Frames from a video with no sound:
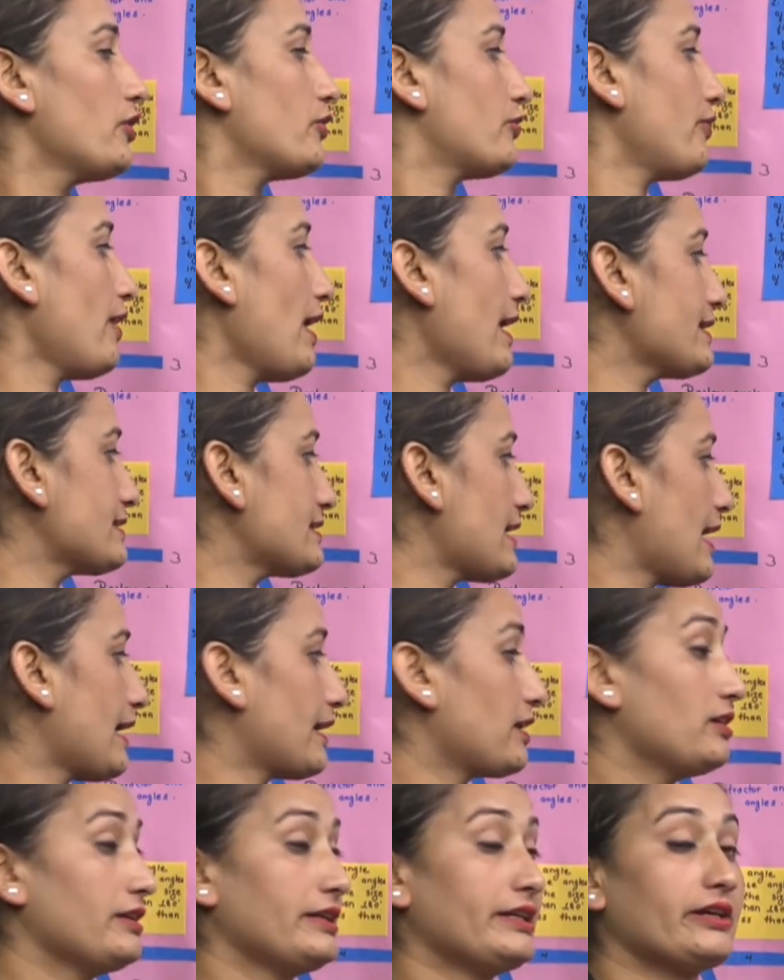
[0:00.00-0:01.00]
Right
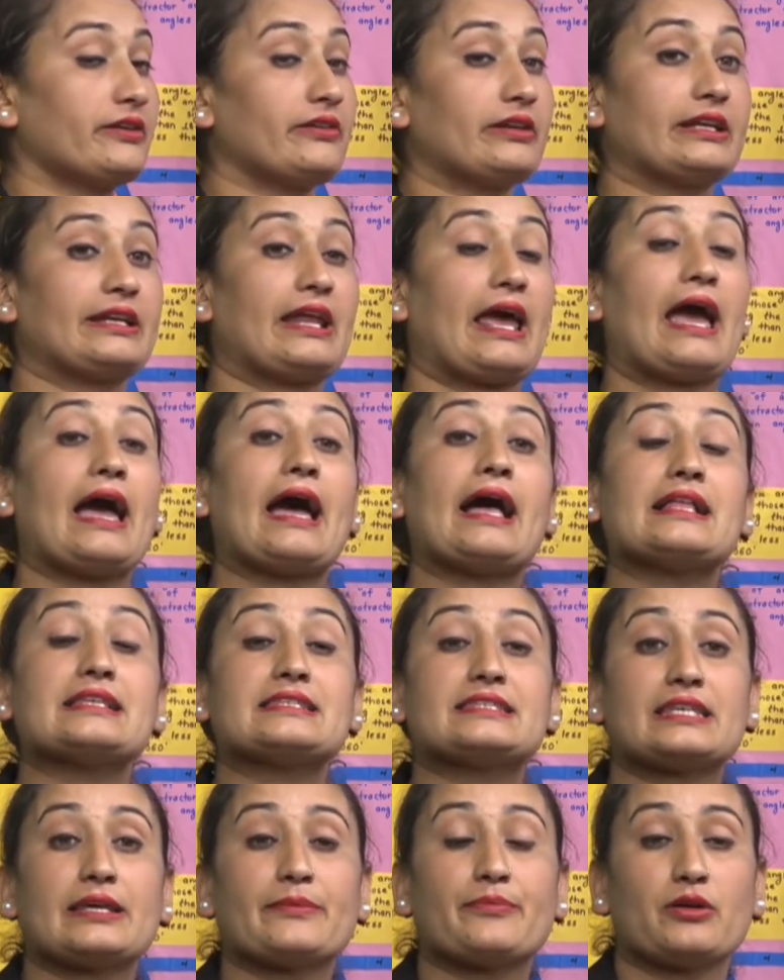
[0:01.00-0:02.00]
angle here in L
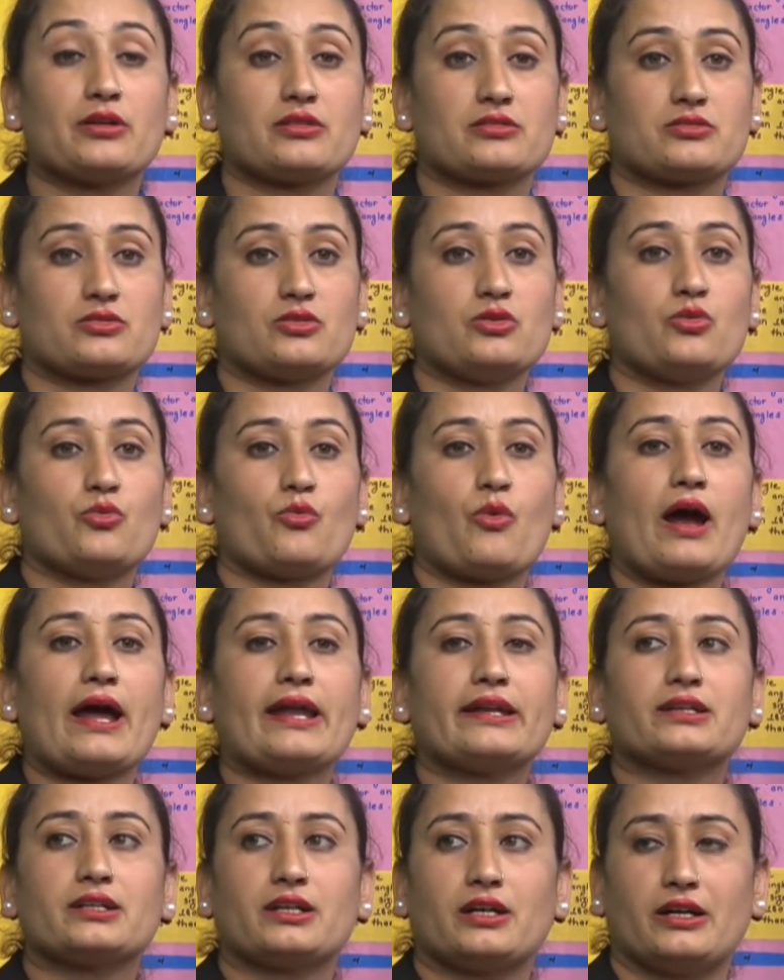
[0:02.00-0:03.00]
shape also,
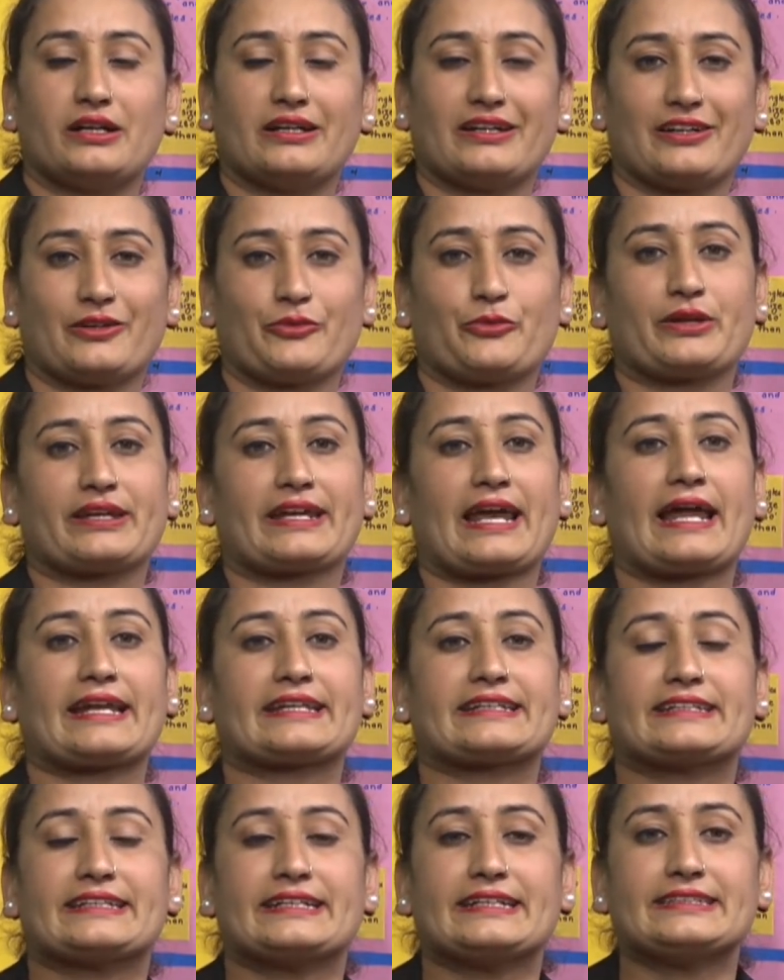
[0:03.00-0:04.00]
one corner, we can
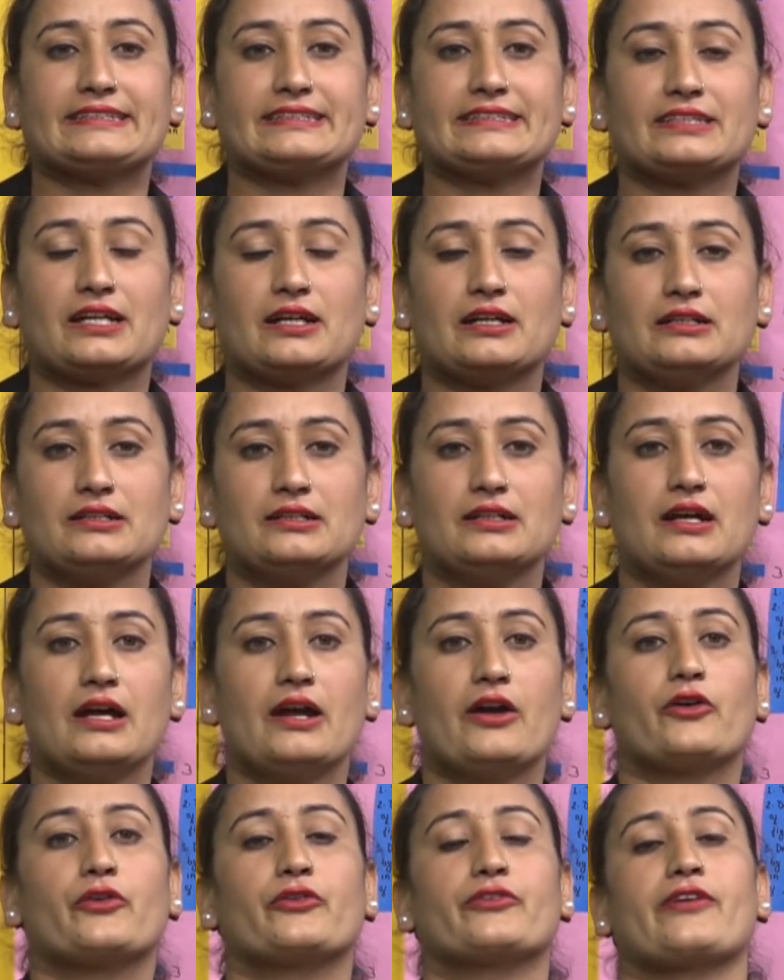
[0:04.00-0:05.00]
get it a
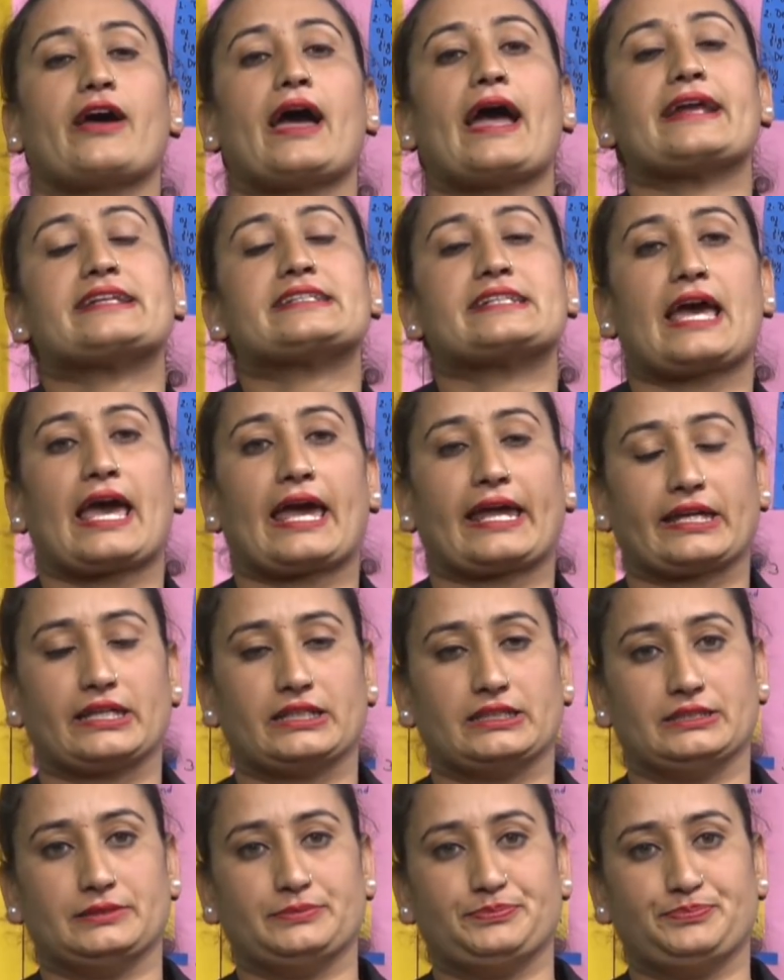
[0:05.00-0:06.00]
right angle.